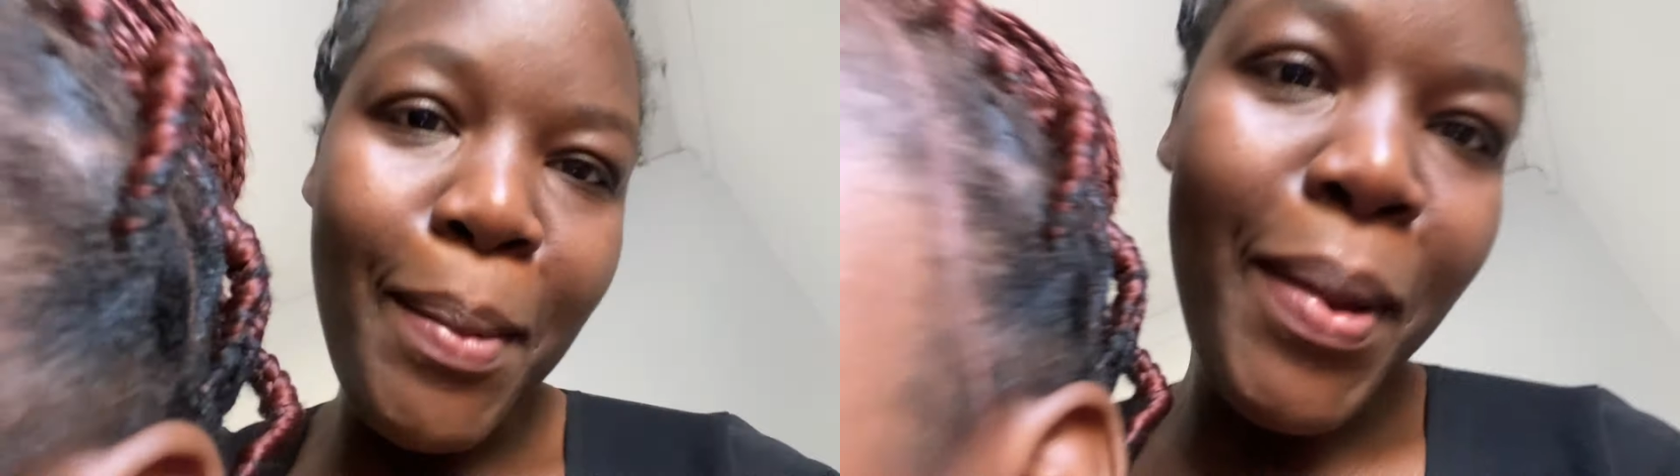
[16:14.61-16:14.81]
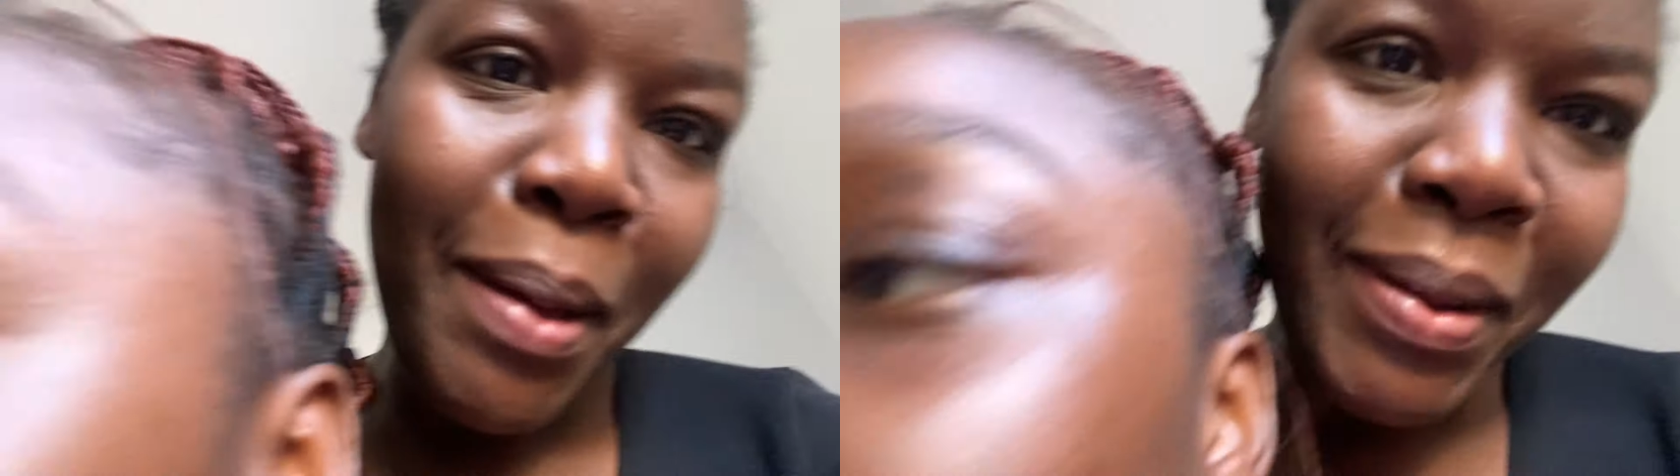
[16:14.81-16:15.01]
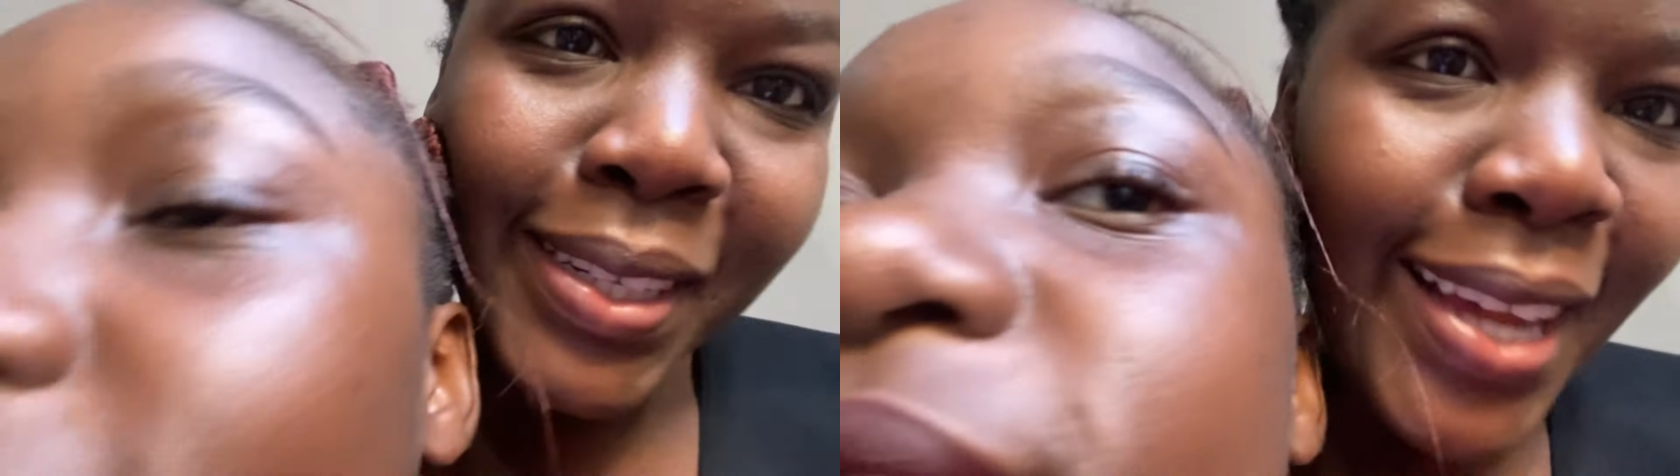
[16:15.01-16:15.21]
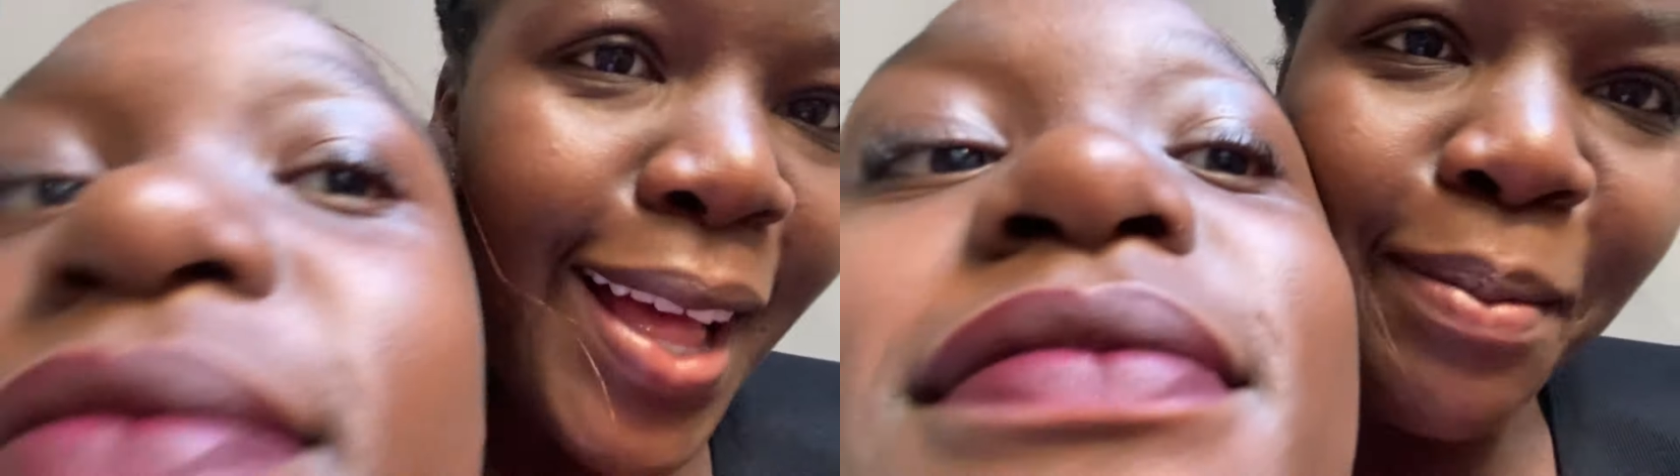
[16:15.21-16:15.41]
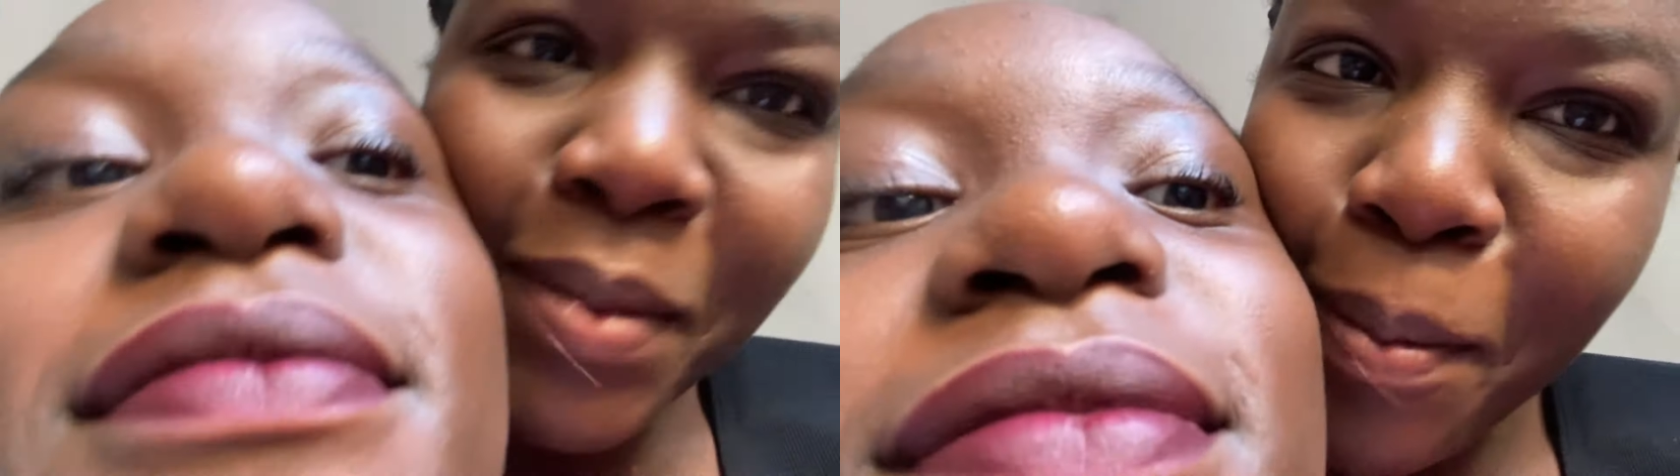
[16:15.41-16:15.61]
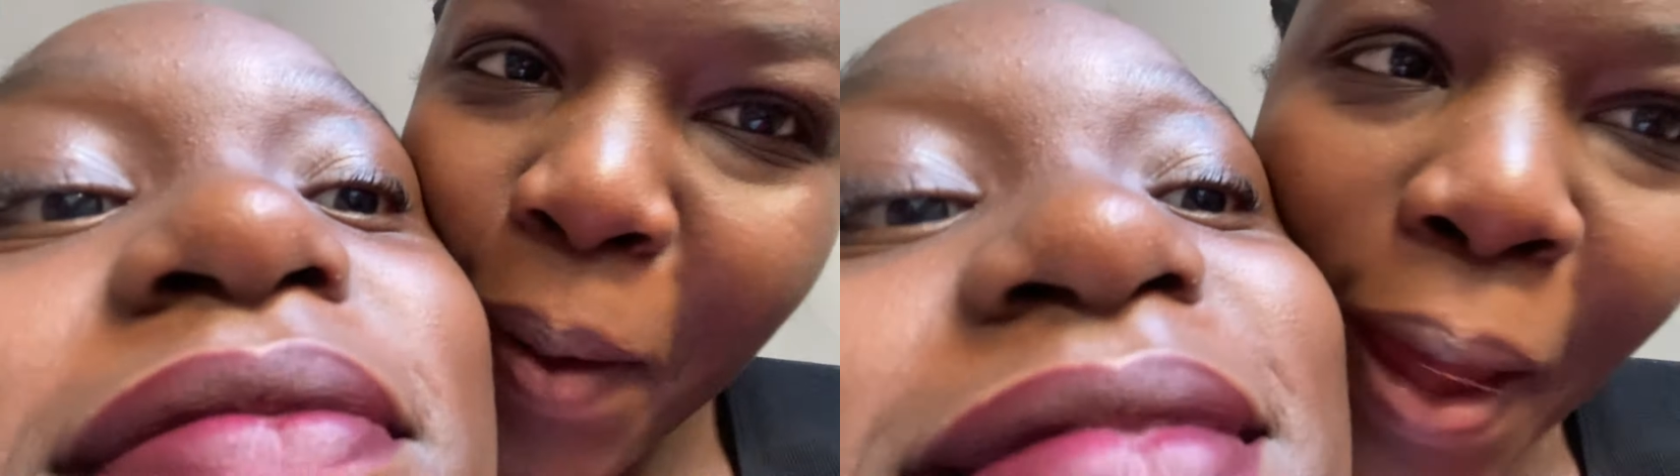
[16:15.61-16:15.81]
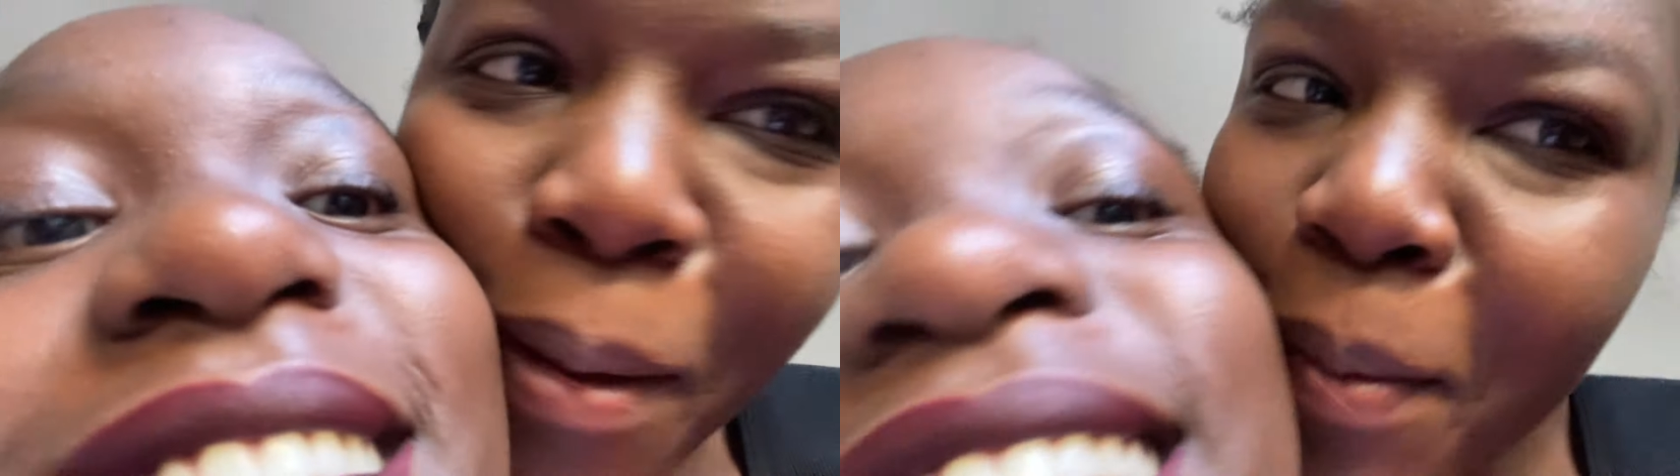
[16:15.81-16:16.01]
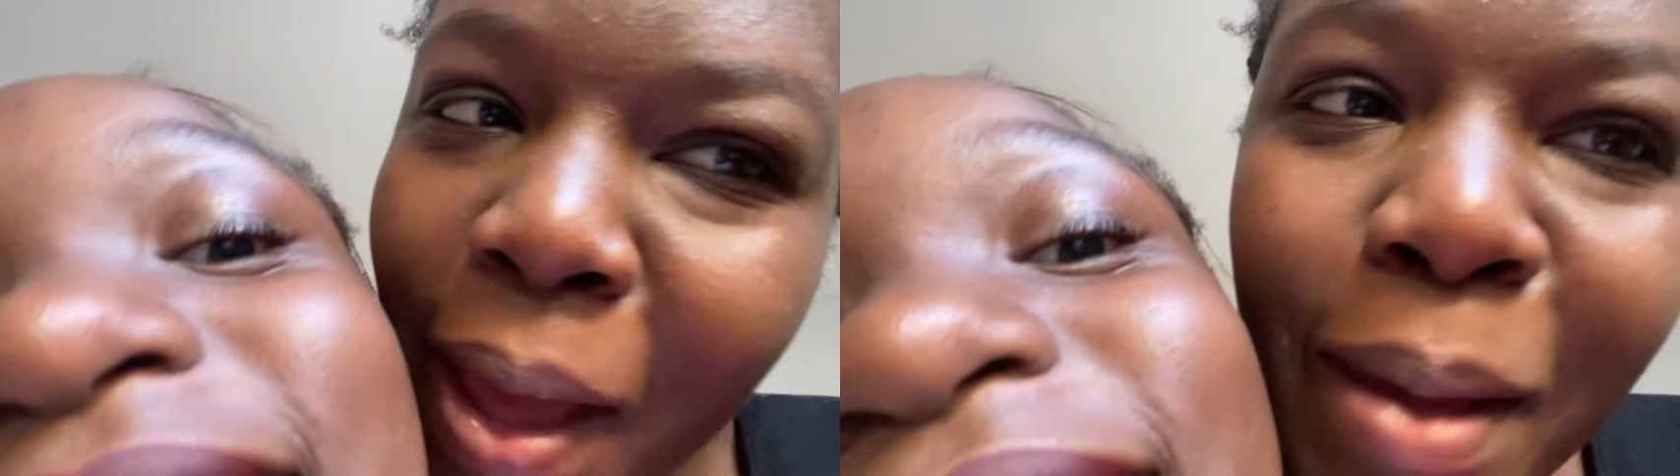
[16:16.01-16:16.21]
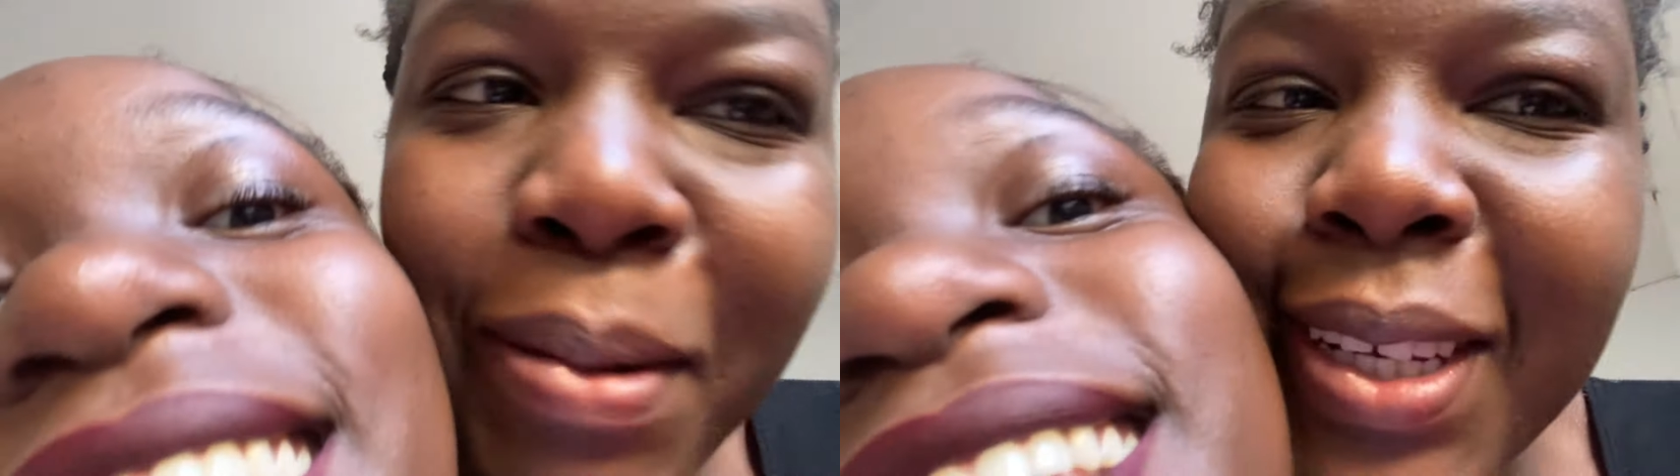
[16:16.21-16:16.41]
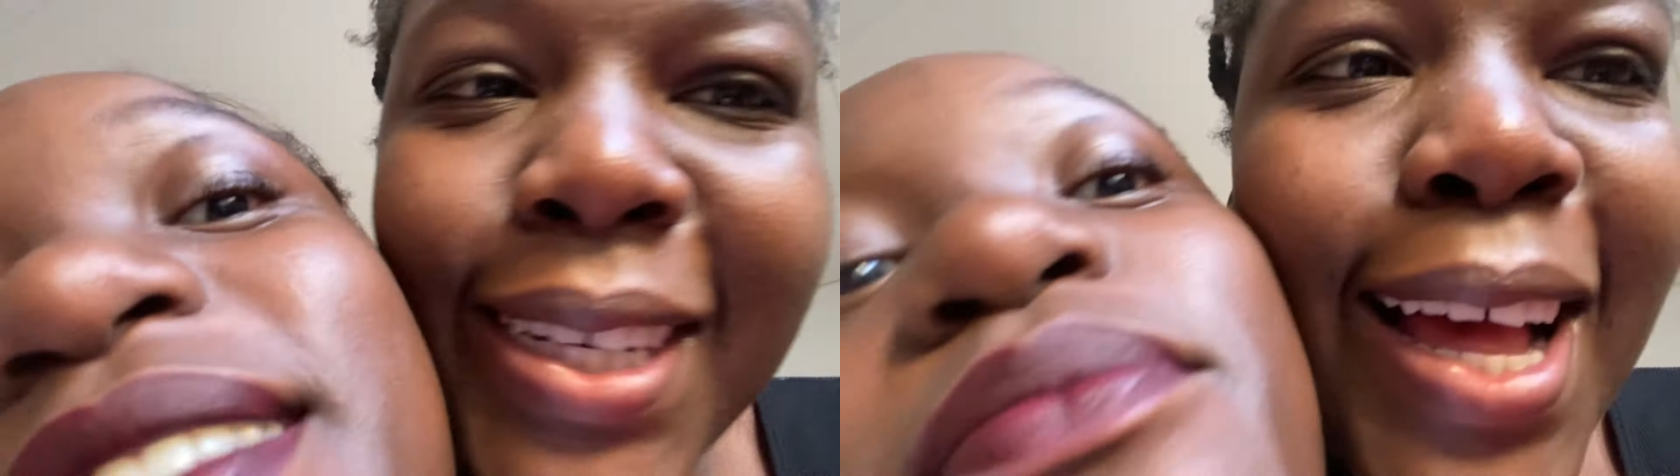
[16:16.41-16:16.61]
Baby, tell me,
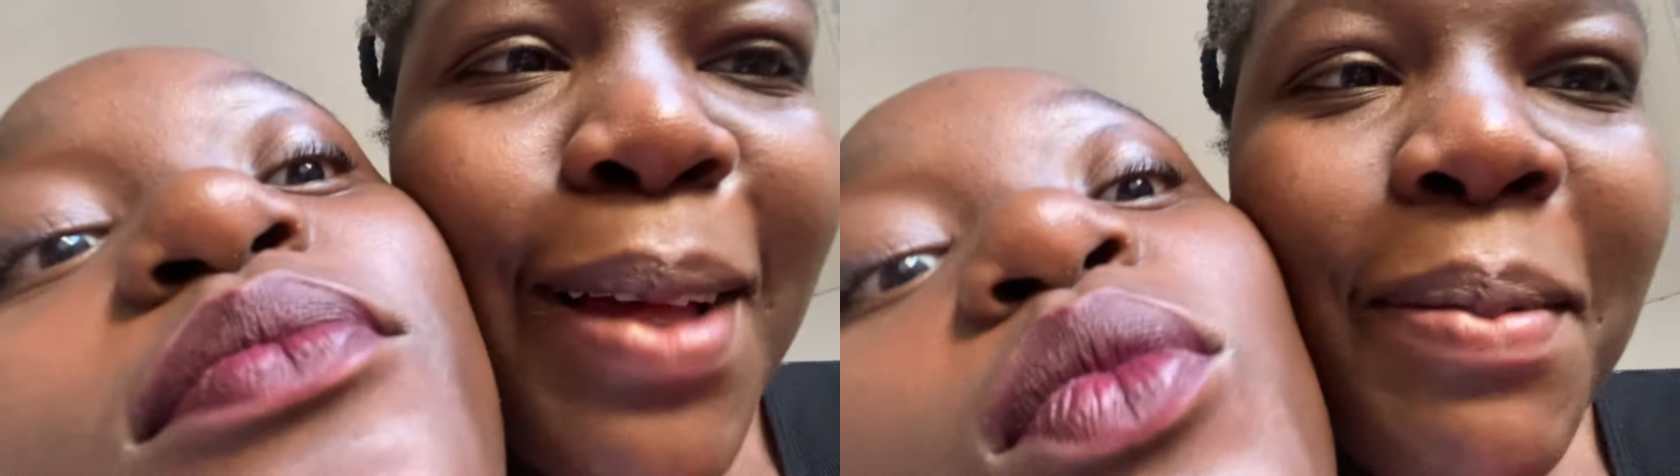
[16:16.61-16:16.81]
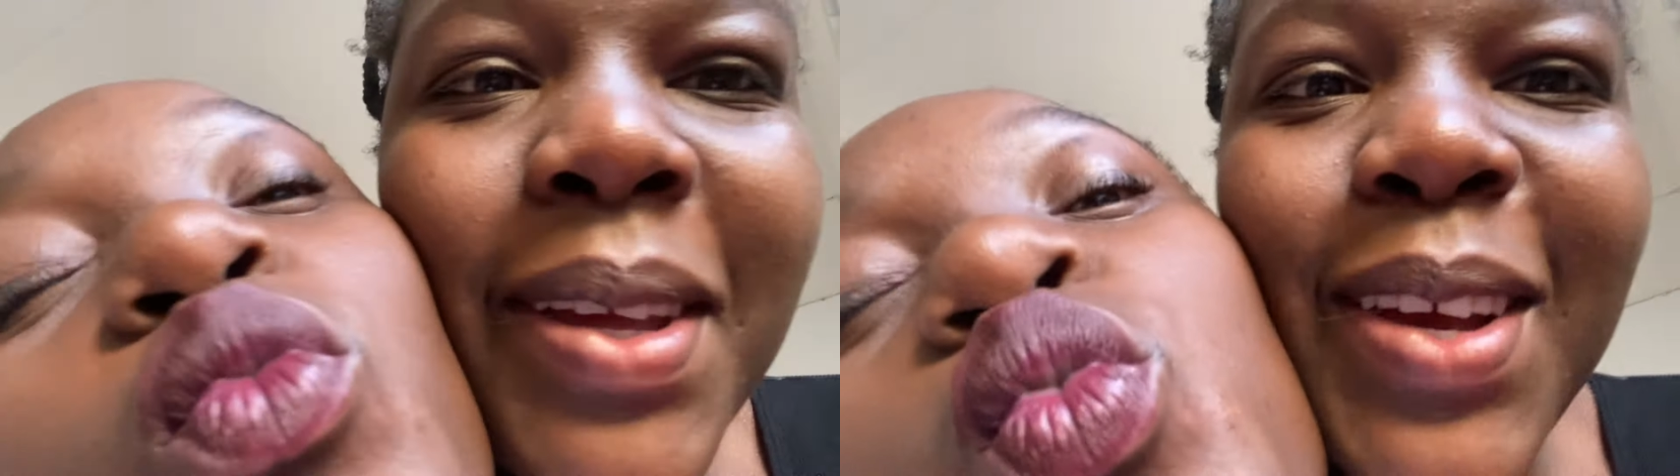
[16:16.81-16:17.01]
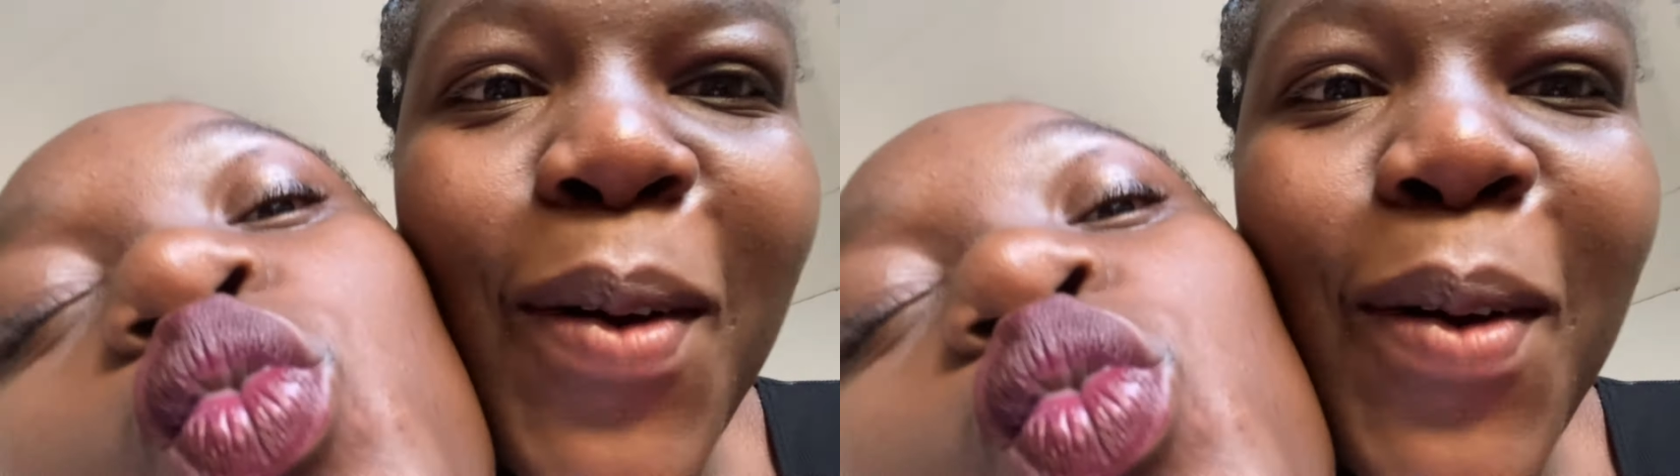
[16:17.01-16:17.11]
baby, tell me.